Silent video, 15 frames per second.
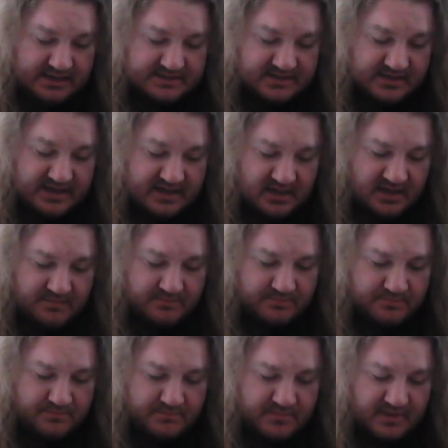So then,
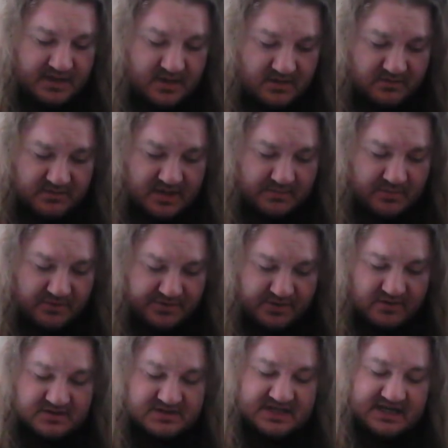you know, number
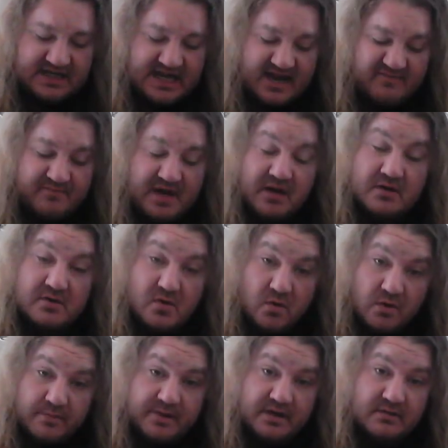13, you have Baron
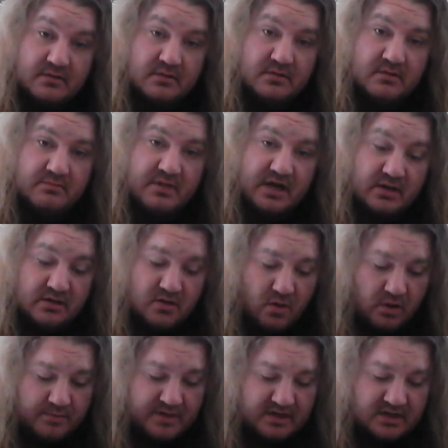Corbin. Baron
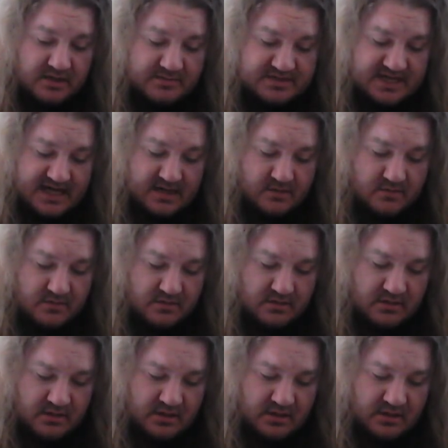Corbin comes out.